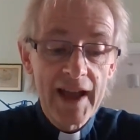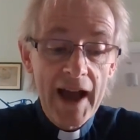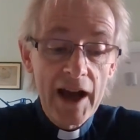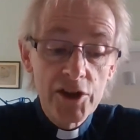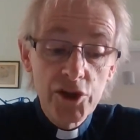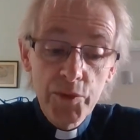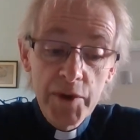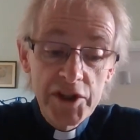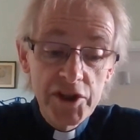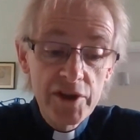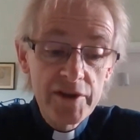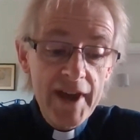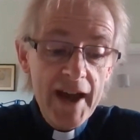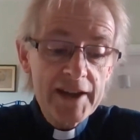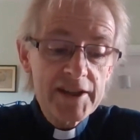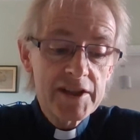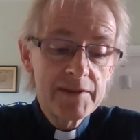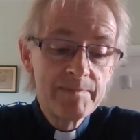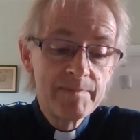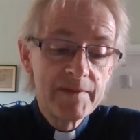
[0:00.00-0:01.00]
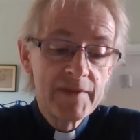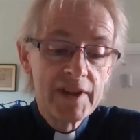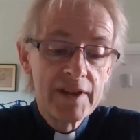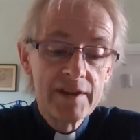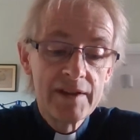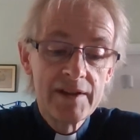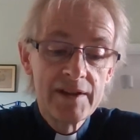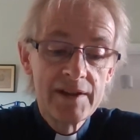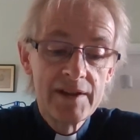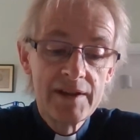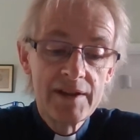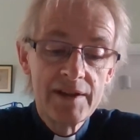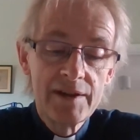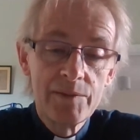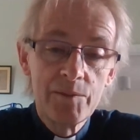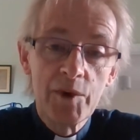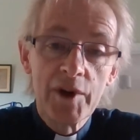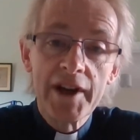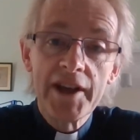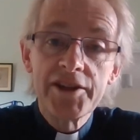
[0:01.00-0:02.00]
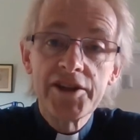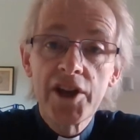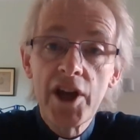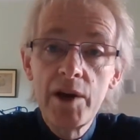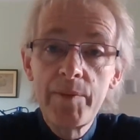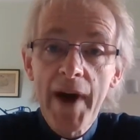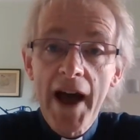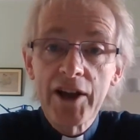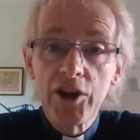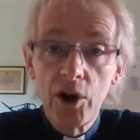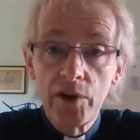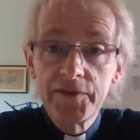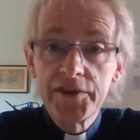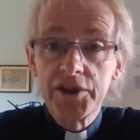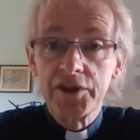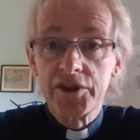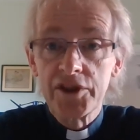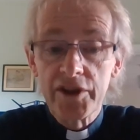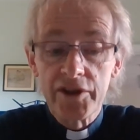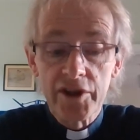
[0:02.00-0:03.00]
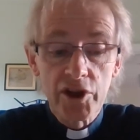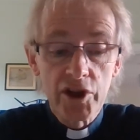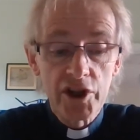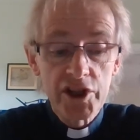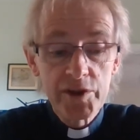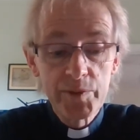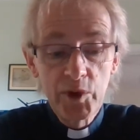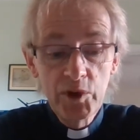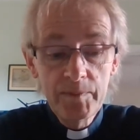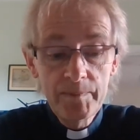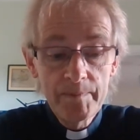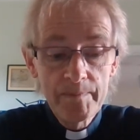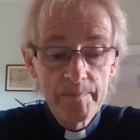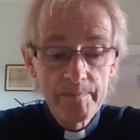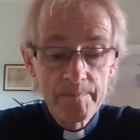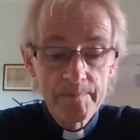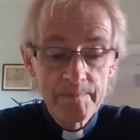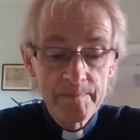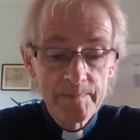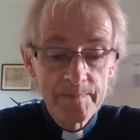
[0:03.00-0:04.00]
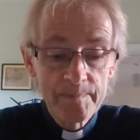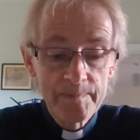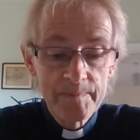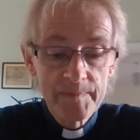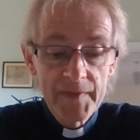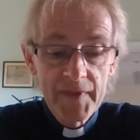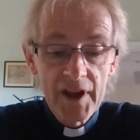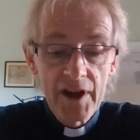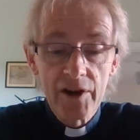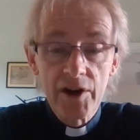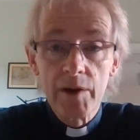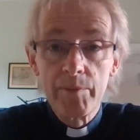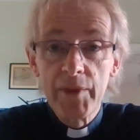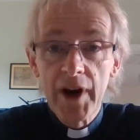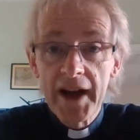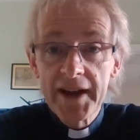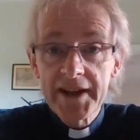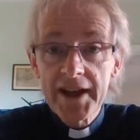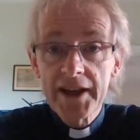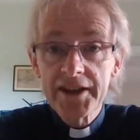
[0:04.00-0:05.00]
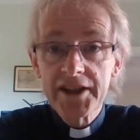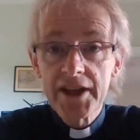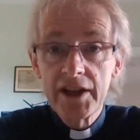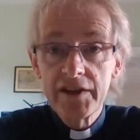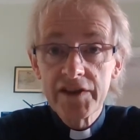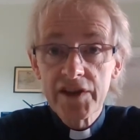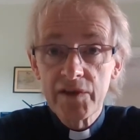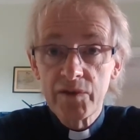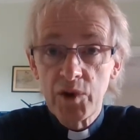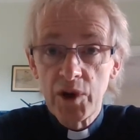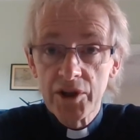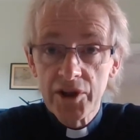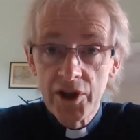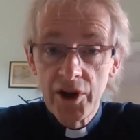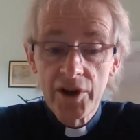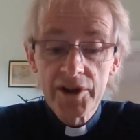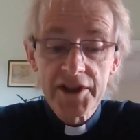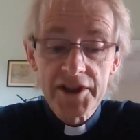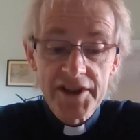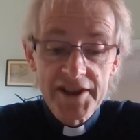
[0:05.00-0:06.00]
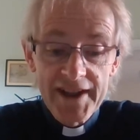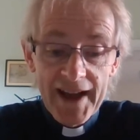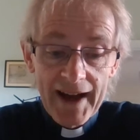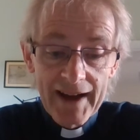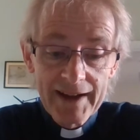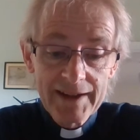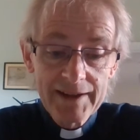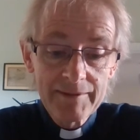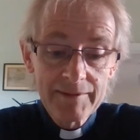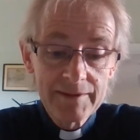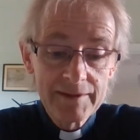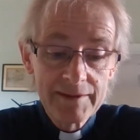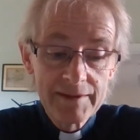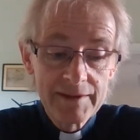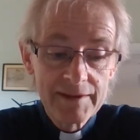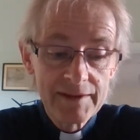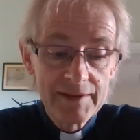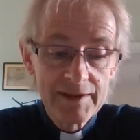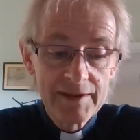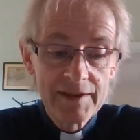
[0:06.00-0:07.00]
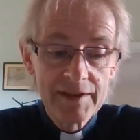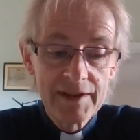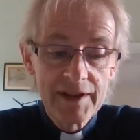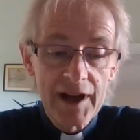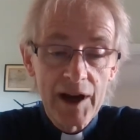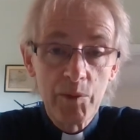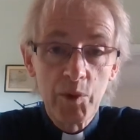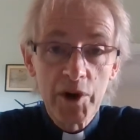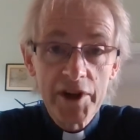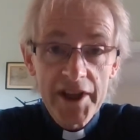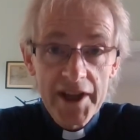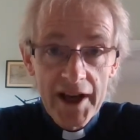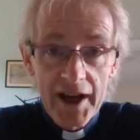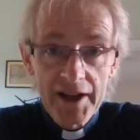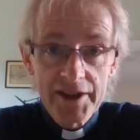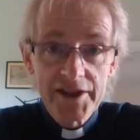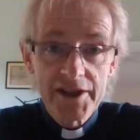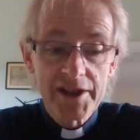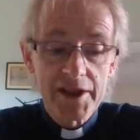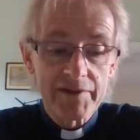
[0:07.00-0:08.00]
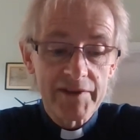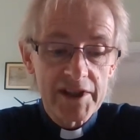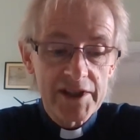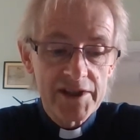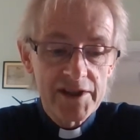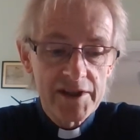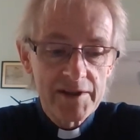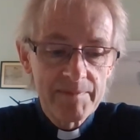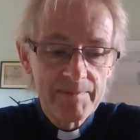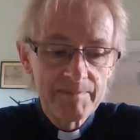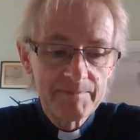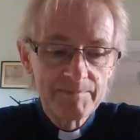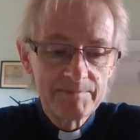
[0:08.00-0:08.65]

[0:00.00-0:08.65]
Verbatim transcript: How do we do that? Well, let's go back often to the gospel and remind ourselves of what God has done and what he asks of us.